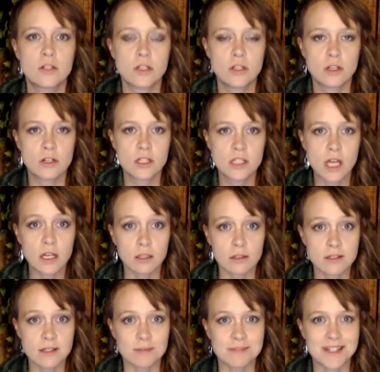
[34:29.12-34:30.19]
They're subtle
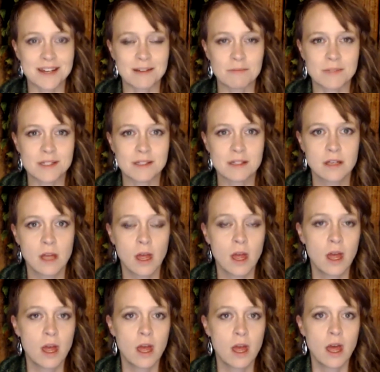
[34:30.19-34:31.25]
sometimes.
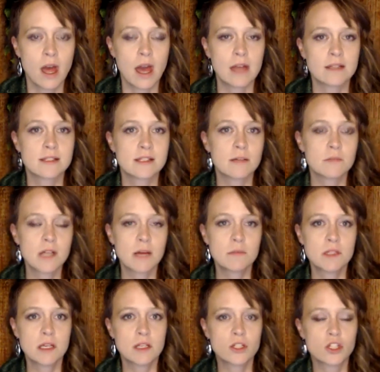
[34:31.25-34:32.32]
And sometimes
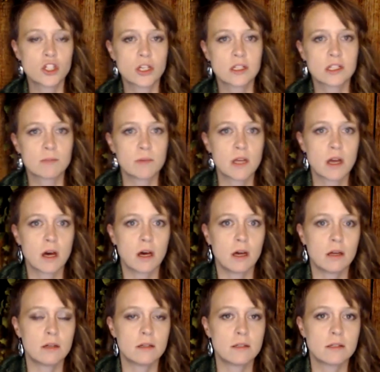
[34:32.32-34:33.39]
it's just
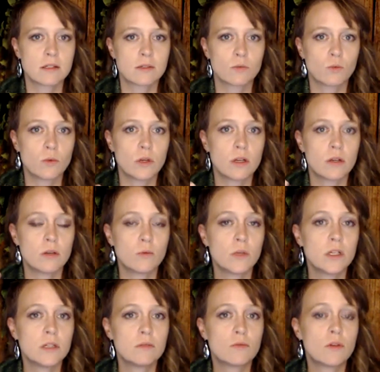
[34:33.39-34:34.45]
because
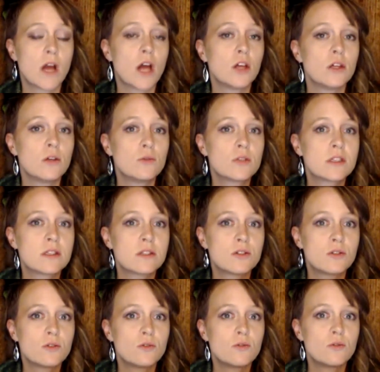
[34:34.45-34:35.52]
we're not used
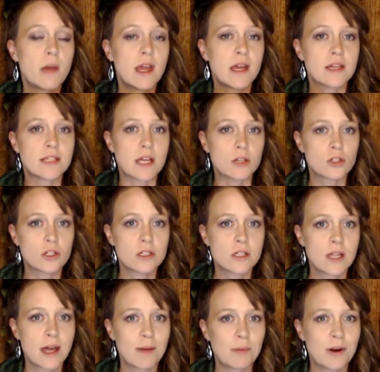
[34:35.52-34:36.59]
to paying attention to
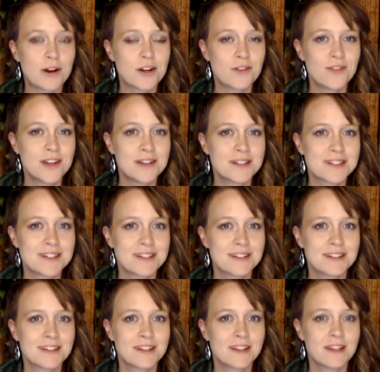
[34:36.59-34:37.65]
that part of it.
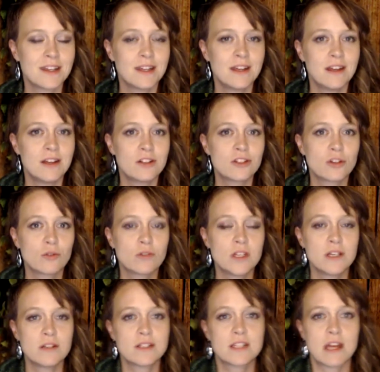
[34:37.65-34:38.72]
So
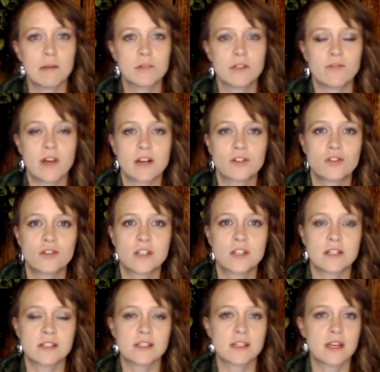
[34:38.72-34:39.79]
these types of
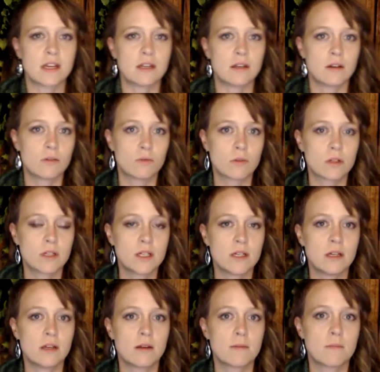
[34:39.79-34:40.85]
exercises can
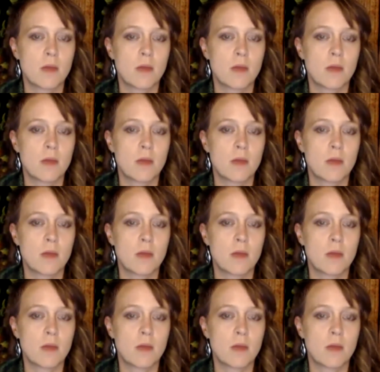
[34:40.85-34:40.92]
really